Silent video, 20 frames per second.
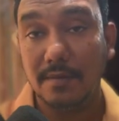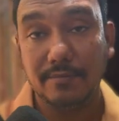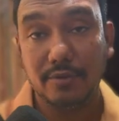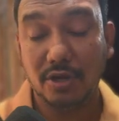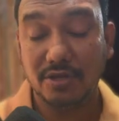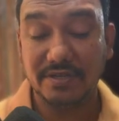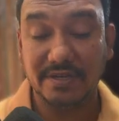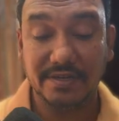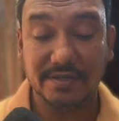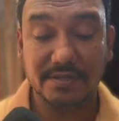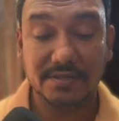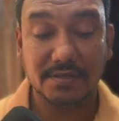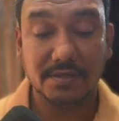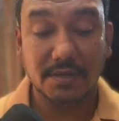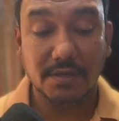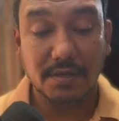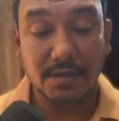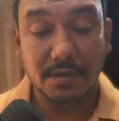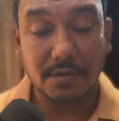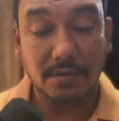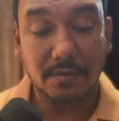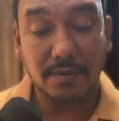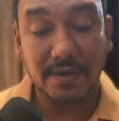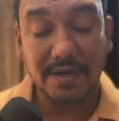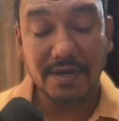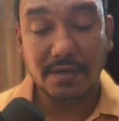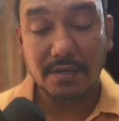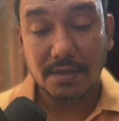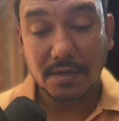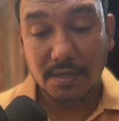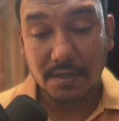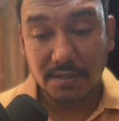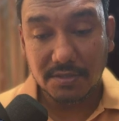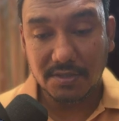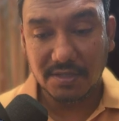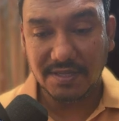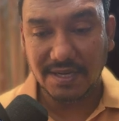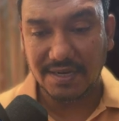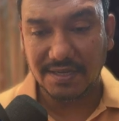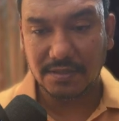projects, right?
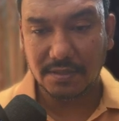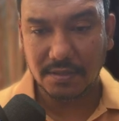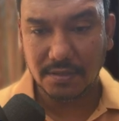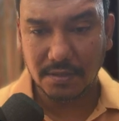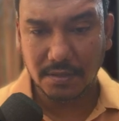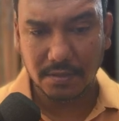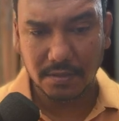So that